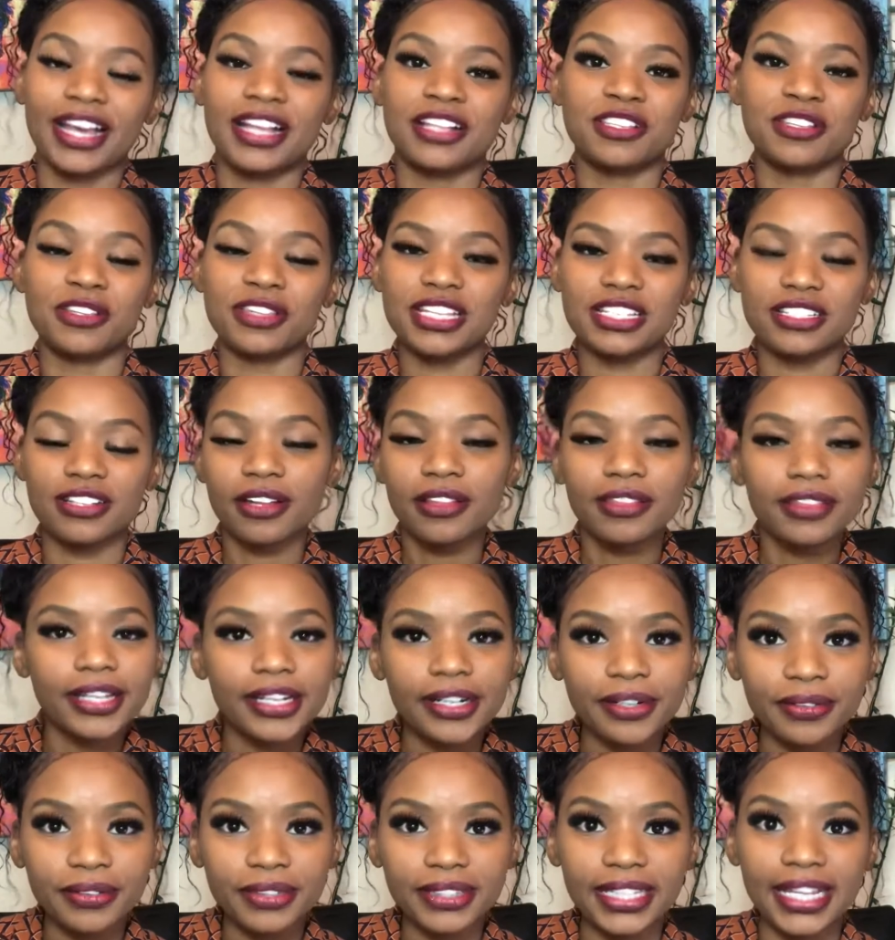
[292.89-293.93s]
And so these are
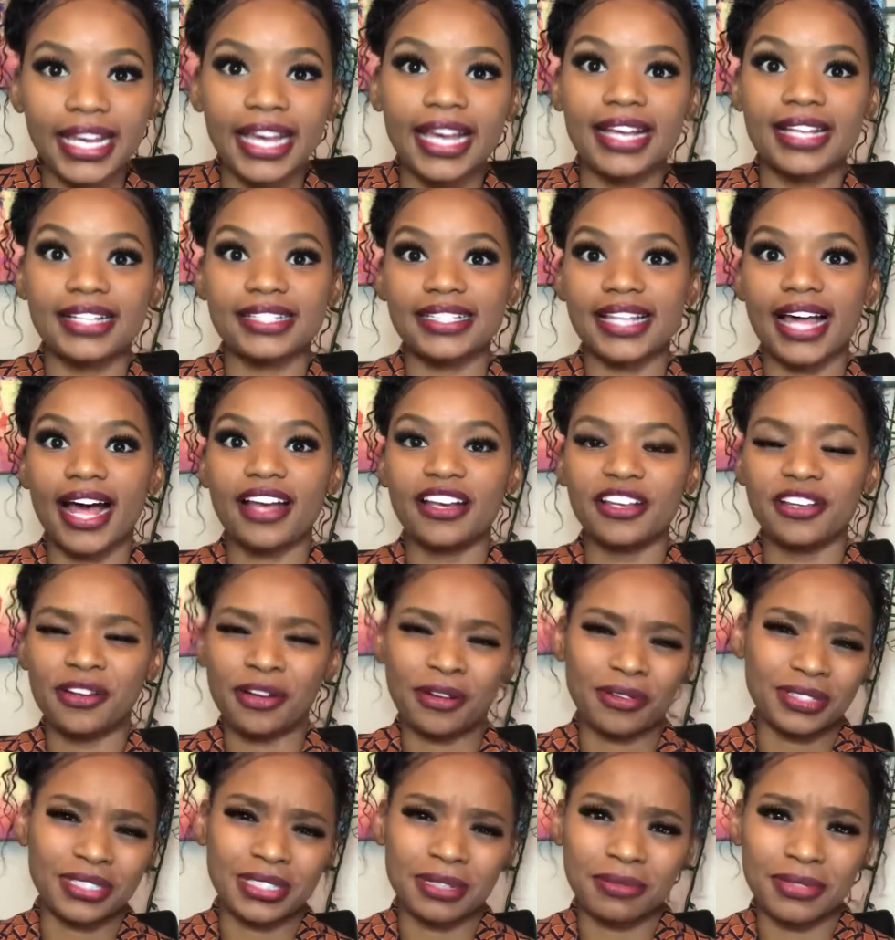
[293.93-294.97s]
little things that, you
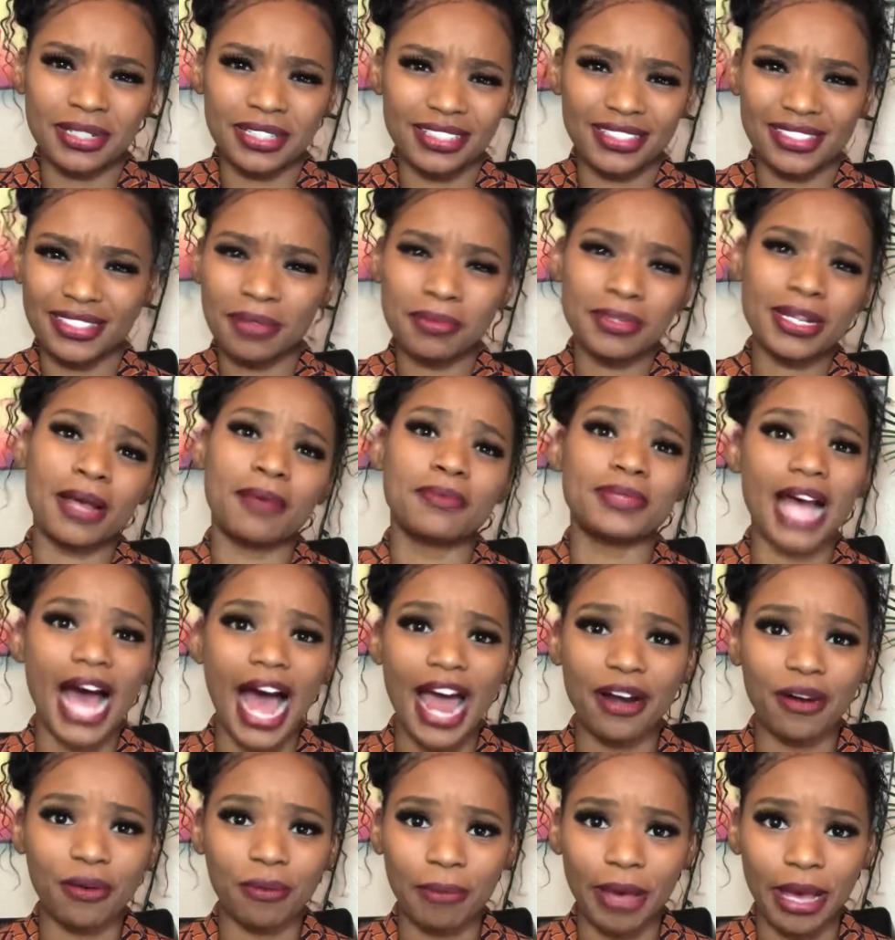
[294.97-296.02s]
know, sometimes I
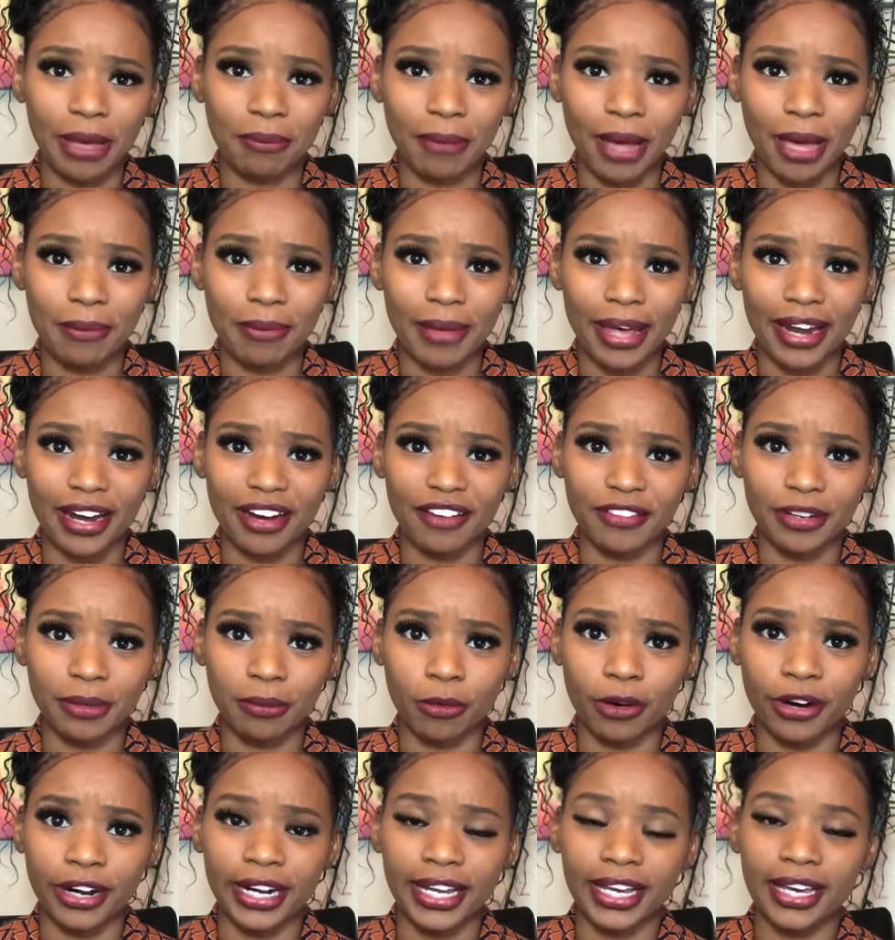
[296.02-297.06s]
don't make my bed every
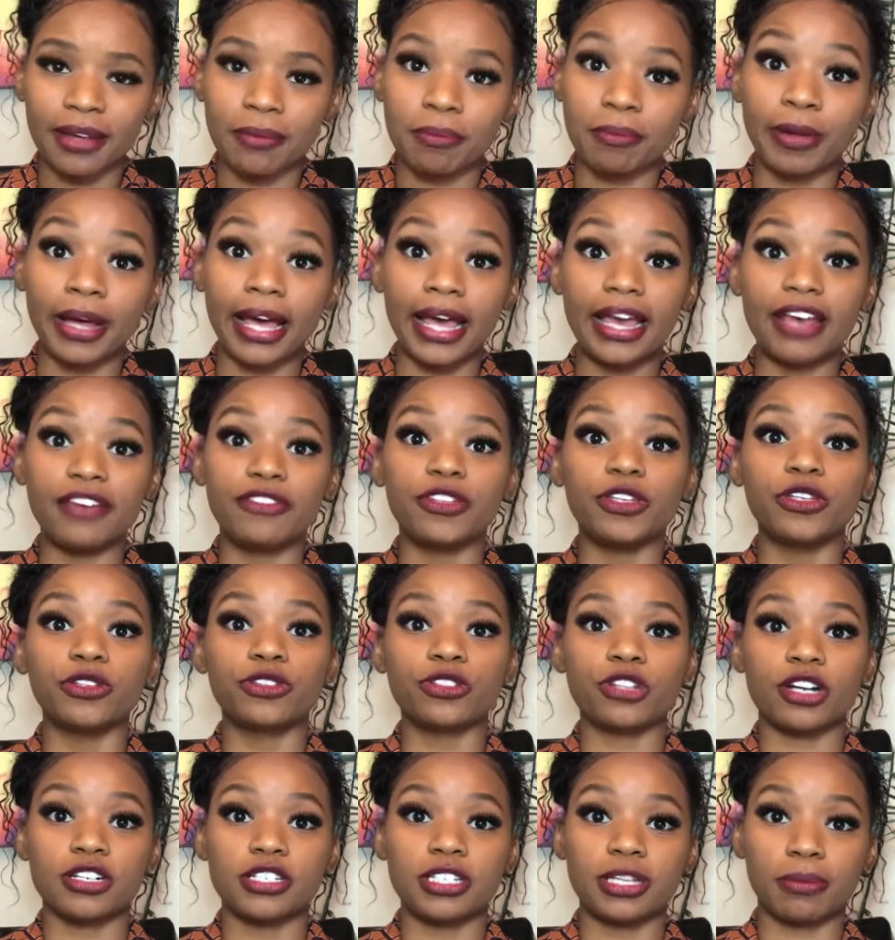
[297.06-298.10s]
morning, but if you
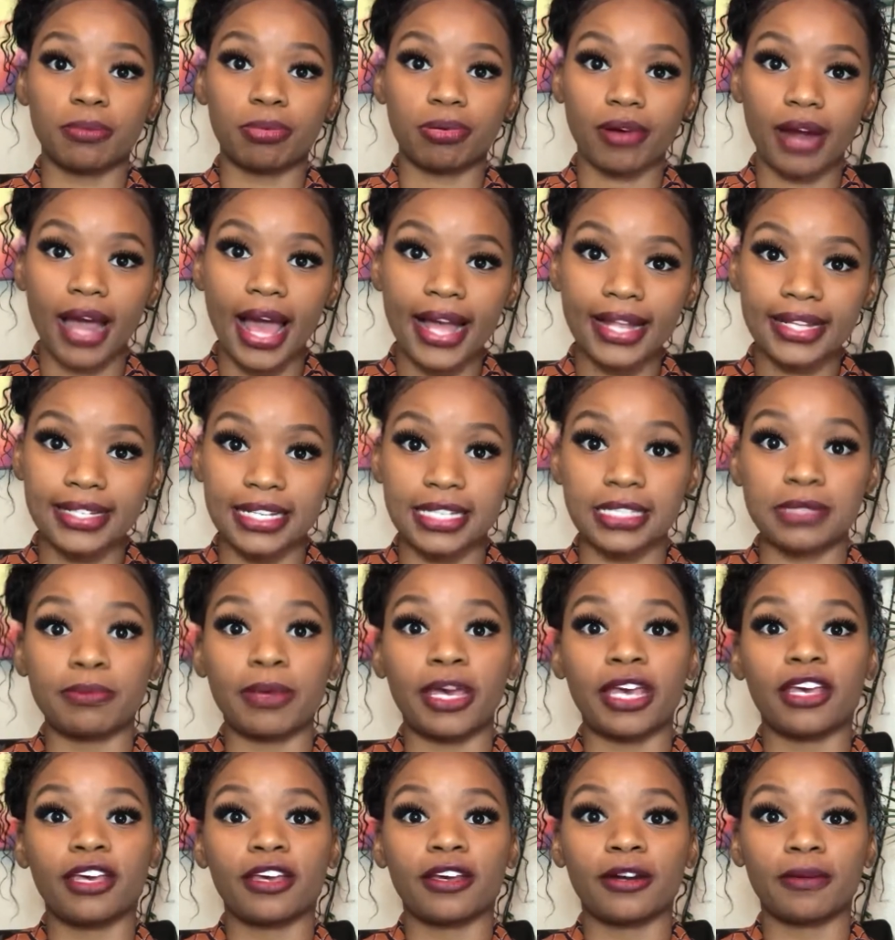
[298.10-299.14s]
start to practice
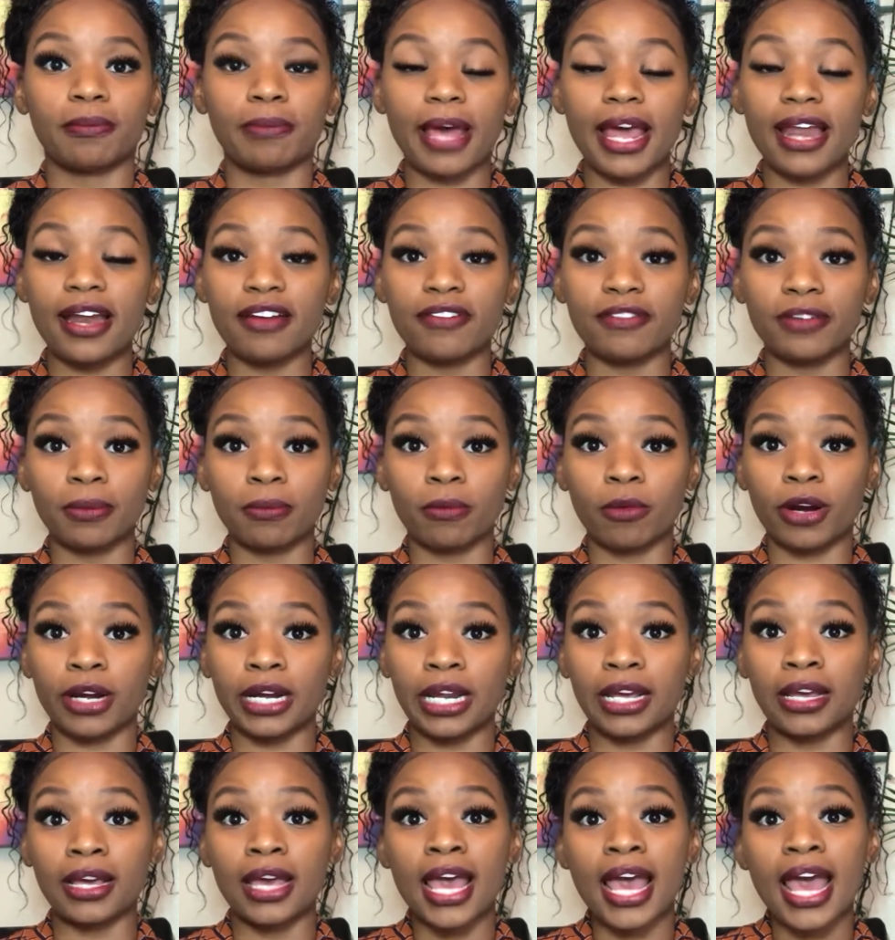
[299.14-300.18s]
making your bed every
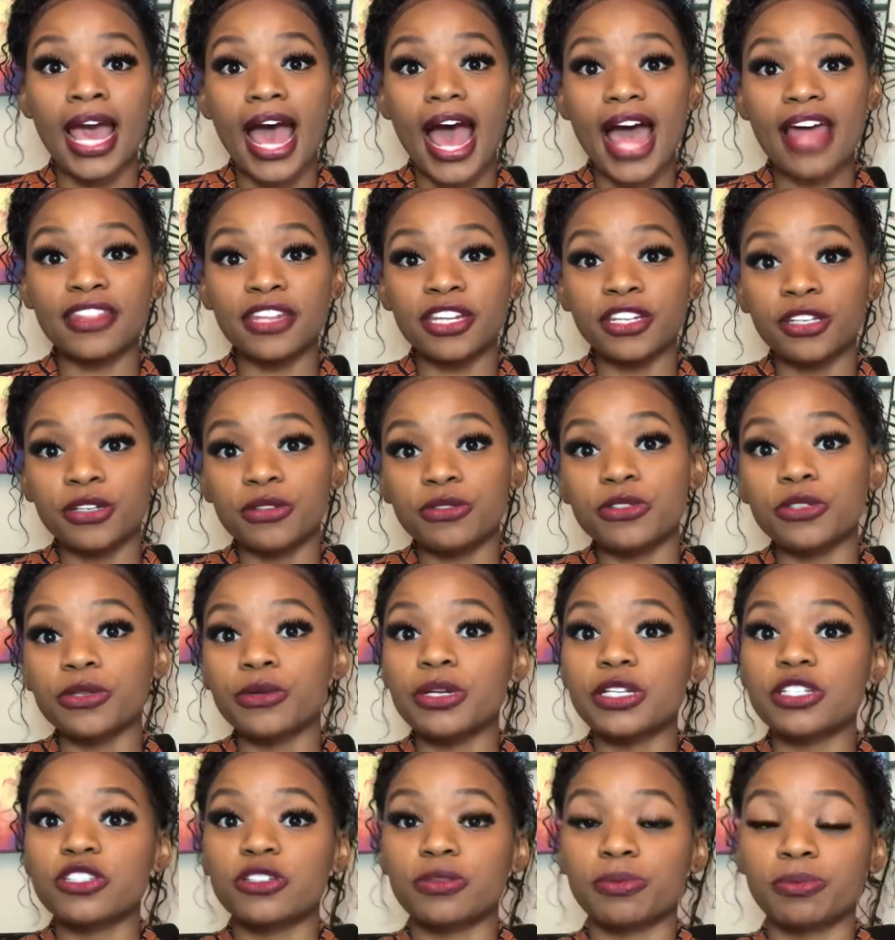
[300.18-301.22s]
morning and then you do
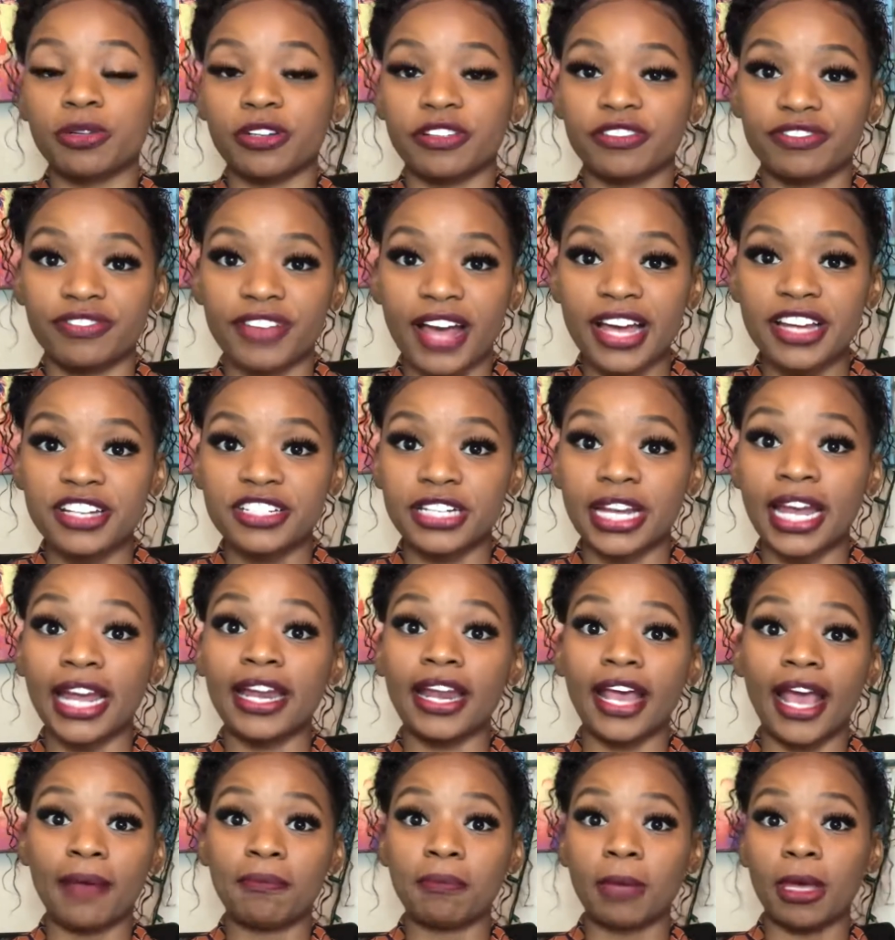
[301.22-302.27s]
it to perfection,
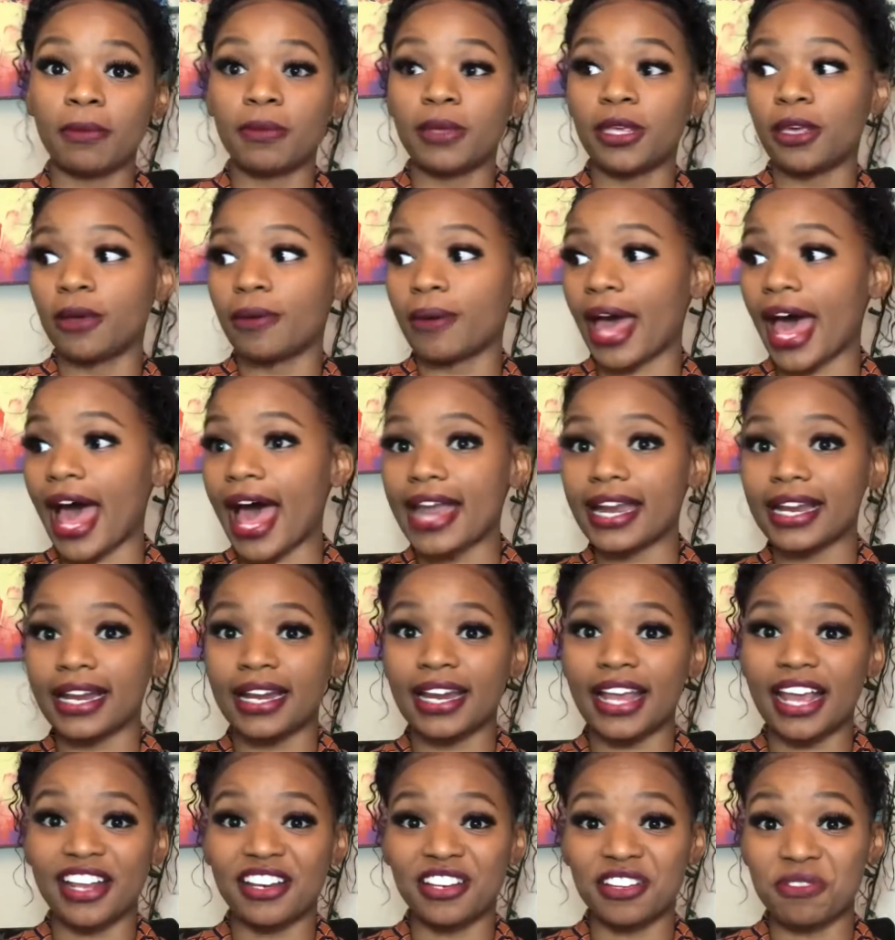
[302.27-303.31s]
and maybe you add in
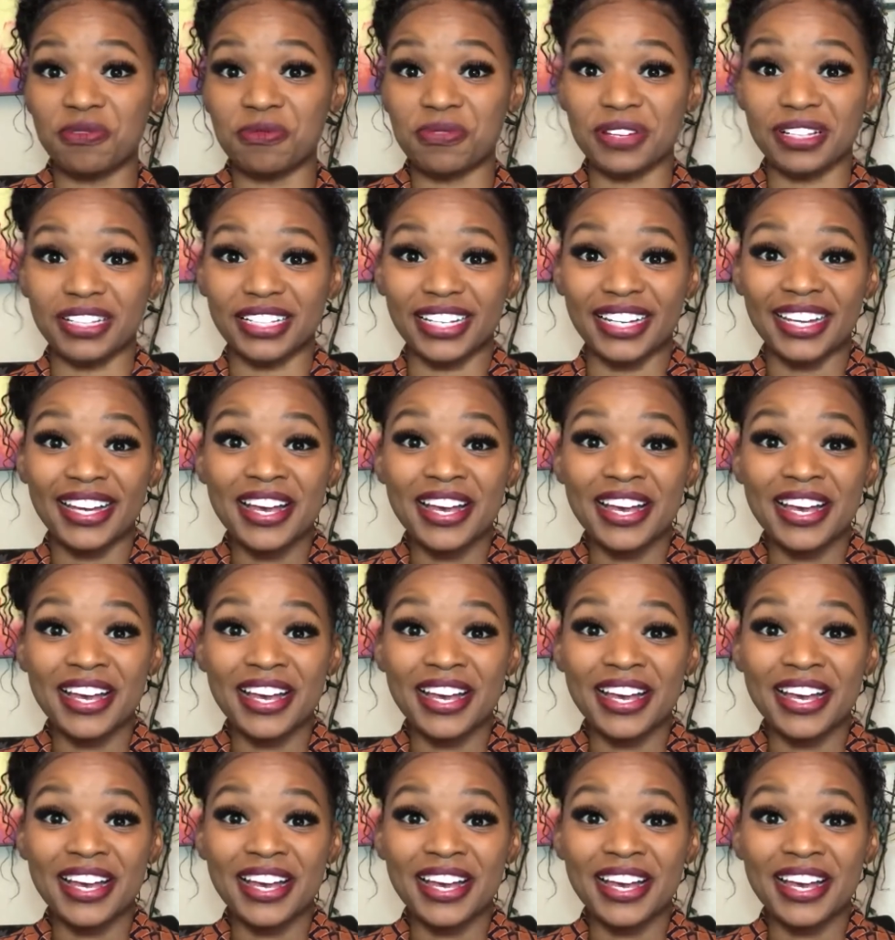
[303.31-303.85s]
and you really,